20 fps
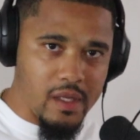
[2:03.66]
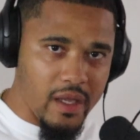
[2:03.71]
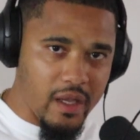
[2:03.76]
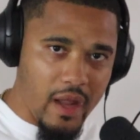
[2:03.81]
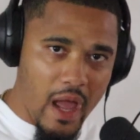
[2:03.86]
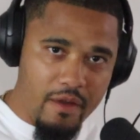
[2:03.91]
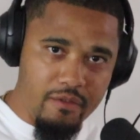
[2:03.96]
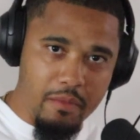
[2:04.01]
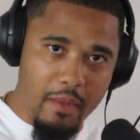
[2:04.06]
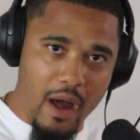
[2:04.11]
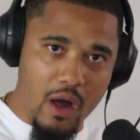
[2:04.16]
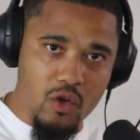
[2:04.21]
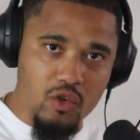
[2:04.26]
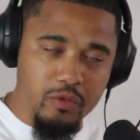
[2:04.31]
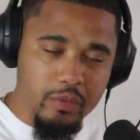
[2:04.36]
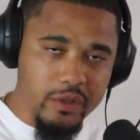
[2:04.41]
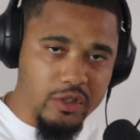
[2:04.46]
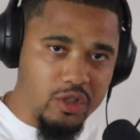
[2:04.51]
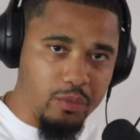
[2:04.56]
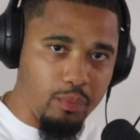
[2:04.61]
but everybody
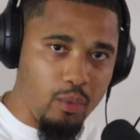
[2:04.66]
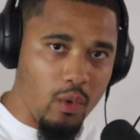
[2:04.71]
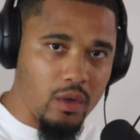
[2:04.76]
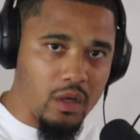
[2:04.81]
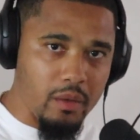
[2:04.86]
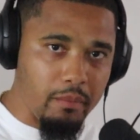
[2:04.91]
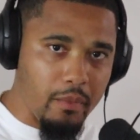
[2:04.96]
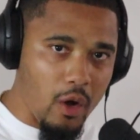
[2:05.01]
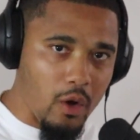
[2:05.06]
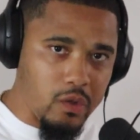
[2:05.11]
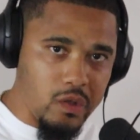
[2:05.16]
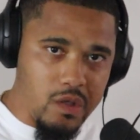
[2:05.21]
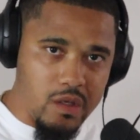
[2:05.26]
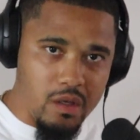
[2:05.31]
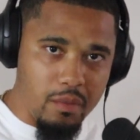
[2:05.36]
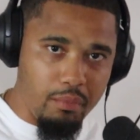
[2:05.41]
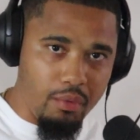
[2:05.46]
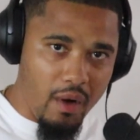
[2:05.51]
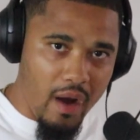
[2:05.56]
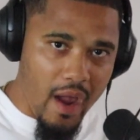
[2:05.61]
who's been supporting the merch
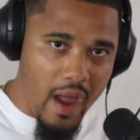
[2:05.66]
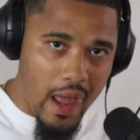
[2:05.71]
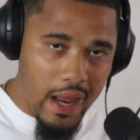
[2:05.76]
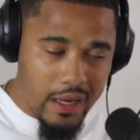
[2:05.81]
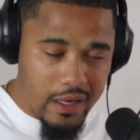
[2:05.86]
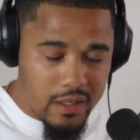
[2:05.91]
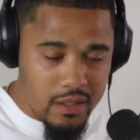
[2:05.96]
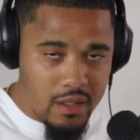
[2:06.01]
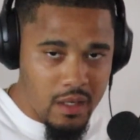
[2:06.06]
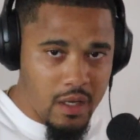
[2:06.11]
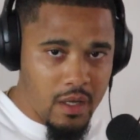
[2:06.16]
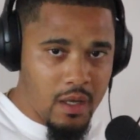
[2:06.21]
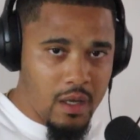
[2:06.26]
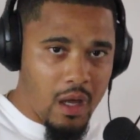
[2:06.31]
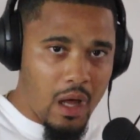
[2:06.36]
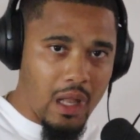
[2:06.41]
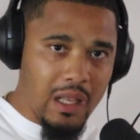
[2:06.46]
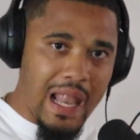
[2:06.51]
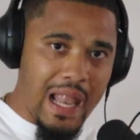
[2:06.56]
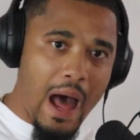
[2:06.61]
and the brand and
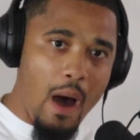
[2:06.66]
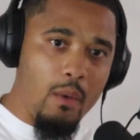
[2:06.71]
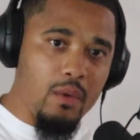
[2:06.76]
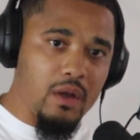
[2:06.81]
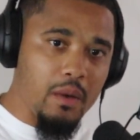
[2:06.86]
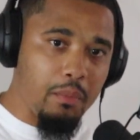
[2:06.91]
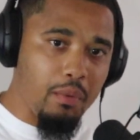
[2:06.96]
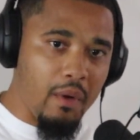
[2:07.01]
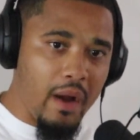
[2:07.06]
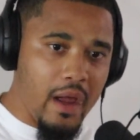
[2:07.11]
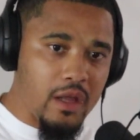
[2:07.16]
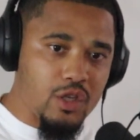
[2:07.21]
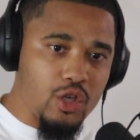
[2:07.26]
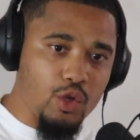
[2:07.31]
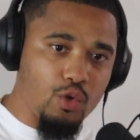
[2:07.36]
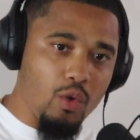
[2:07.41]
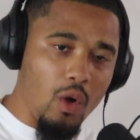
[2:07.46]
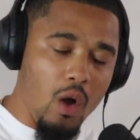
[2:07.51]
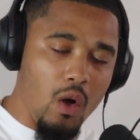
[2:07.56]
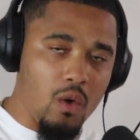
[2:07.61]
allowing the brand
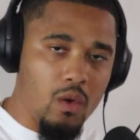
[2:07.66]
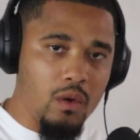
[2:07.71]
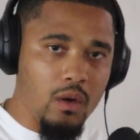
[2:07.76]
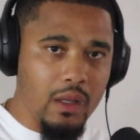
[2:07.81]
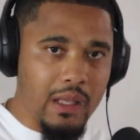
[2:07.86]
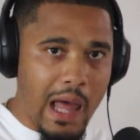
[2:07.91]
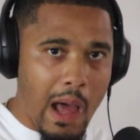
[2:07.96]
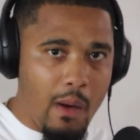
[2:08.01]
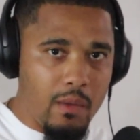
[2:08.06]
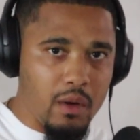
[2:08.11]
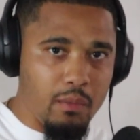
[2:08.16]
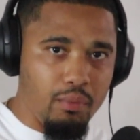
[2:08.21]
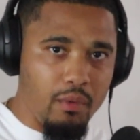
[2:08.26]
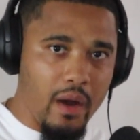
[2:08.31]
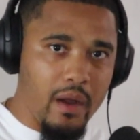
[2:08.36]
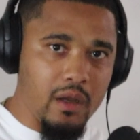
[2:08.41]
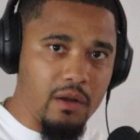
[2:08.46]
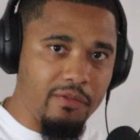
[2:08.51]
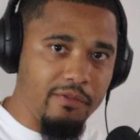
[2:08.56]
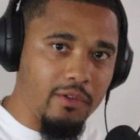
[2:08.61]
to grow, allowing the
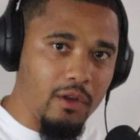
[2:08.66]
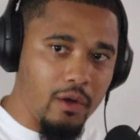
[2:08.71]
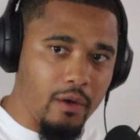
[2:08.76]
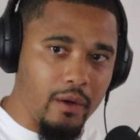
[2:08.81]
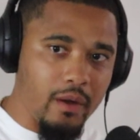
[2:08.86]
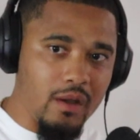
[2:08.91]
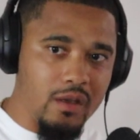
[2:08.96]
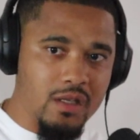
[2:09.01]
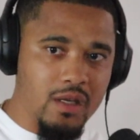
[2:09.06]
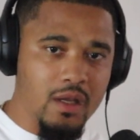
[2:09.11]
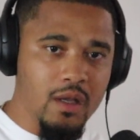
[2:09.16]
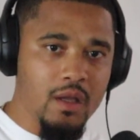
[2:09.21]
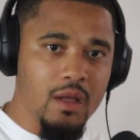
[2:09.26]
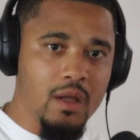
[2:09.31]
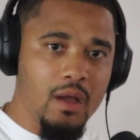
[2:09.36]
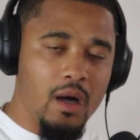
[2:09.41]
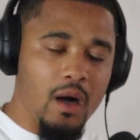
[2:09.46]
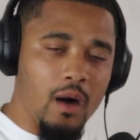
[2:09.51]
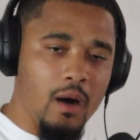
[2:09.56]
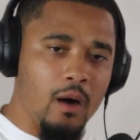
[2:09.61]
brand to flourish,
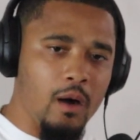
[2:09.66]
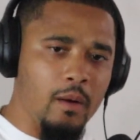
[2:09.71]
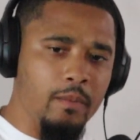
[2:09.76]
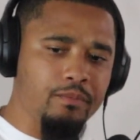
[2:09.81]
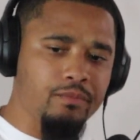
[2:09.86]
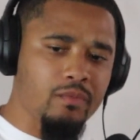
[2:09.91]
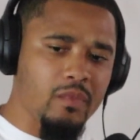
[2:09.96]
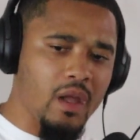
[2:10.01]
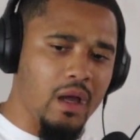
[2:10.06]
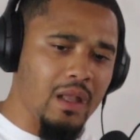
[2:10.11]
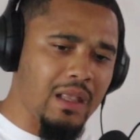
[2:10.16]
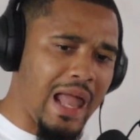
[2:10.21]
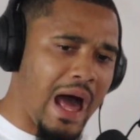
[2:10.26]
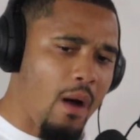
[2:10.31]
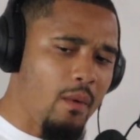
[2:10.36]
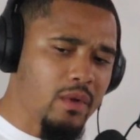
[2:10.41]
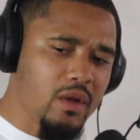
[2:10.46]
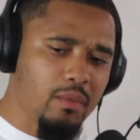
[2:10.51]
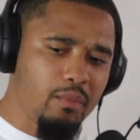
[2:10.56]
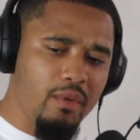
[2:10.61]
um,
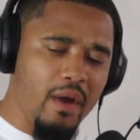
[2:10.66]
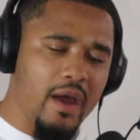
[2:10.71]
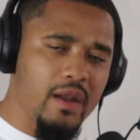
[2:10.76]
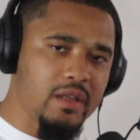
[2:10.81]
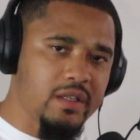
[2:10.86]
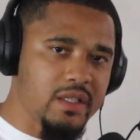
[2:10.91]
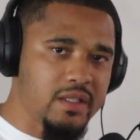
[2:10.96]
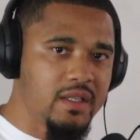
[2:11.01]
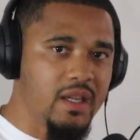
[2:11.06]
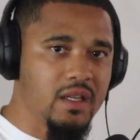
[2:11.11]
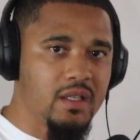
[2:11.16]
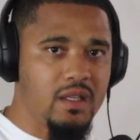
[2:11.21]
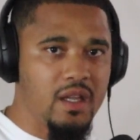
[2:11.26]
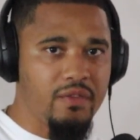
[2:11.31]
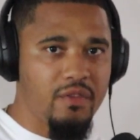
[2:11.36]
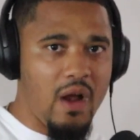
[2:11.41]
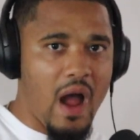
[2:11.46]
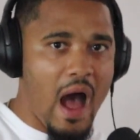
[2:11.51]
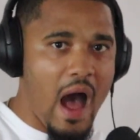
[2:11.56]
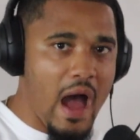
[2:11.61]
allowing the brand to just get
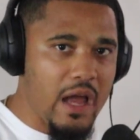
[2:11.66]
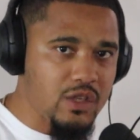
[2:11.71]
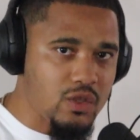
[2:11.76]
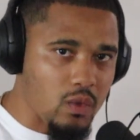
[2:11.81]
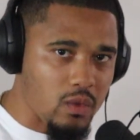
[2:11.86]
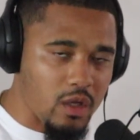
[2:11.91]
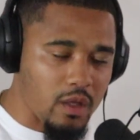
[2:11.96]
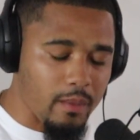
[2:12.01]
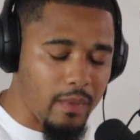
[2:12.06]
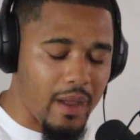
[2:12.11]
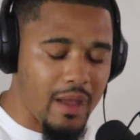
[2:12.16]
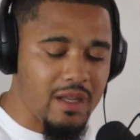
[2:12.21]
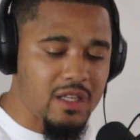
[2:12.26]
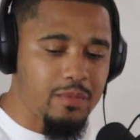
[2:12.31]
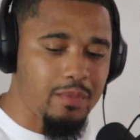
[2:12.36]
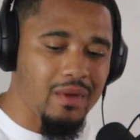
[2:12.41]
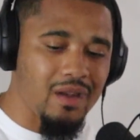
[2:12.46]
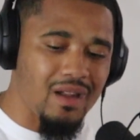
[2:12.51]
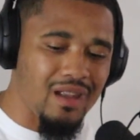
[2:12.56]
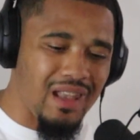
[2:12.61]
different eyes on it, man.
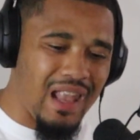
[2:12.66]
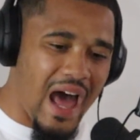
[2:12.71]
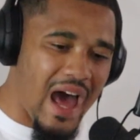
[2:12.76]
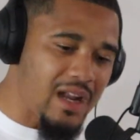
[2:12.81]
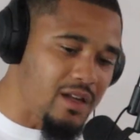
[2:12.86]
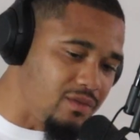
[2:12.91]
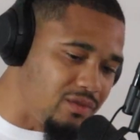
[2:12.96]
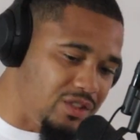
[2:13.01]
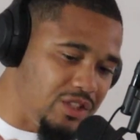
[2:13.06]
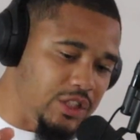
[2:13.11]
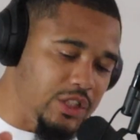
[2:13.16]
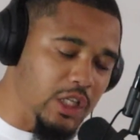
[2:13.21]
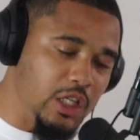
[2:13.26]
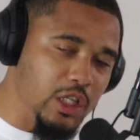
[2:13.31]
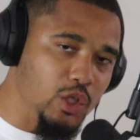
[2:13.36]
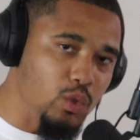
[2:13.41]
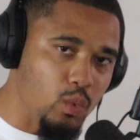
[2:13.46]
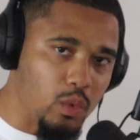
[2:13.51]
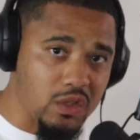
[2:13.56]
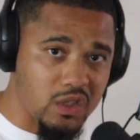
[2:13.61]
It's been a lot of
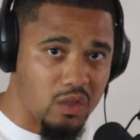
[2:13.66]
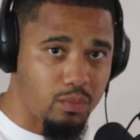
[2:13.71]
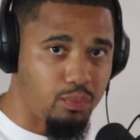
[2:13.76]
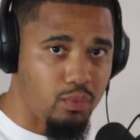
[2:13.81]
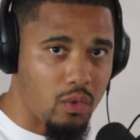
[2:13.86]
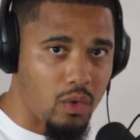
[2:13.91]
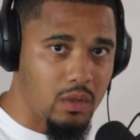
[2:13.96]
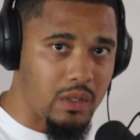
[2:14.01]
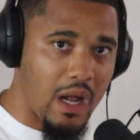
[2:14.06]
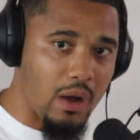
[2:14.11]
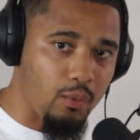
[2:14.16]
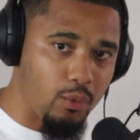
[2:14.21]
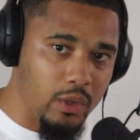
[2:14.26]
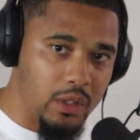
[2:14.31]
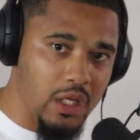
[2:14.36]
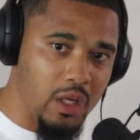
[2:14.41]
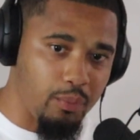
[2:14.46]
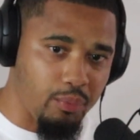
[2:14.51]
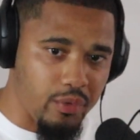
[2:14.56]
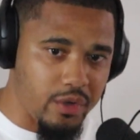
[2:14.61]
genuine support, and I
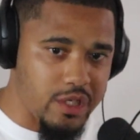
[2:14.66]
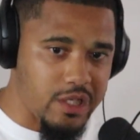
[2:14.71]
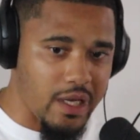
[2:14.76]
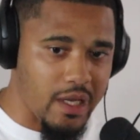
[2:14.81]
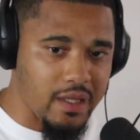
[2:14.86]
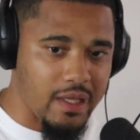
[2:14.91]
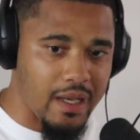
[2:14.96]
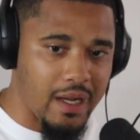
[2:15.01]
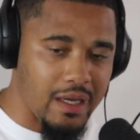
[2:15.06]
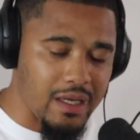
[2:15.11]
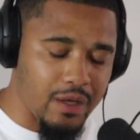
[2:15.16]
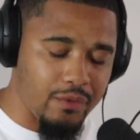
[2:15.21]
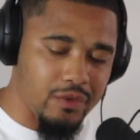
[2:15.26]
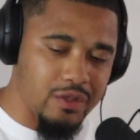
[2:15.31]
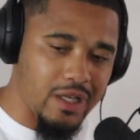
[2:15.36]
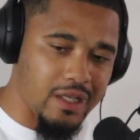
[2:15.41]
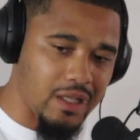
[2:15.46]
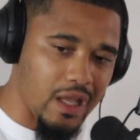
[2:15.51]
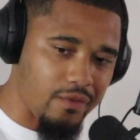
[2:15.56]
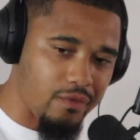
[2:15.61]
really appreciate that. I never
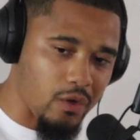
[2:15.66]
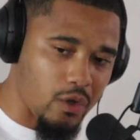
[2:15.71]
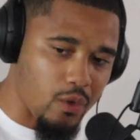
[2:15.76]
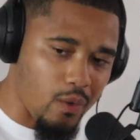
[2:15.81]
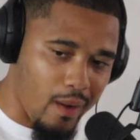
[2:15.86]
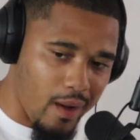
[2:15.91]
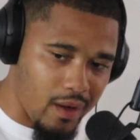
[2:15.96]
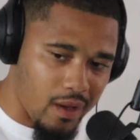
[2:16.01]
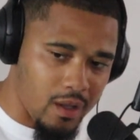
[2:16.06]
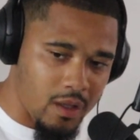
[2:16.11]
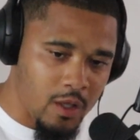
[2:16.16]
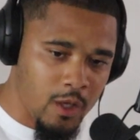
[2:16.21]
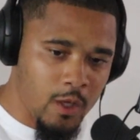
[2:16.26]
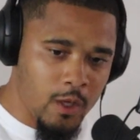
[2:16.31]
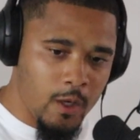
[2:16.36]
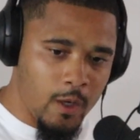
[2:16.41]
take that for granted.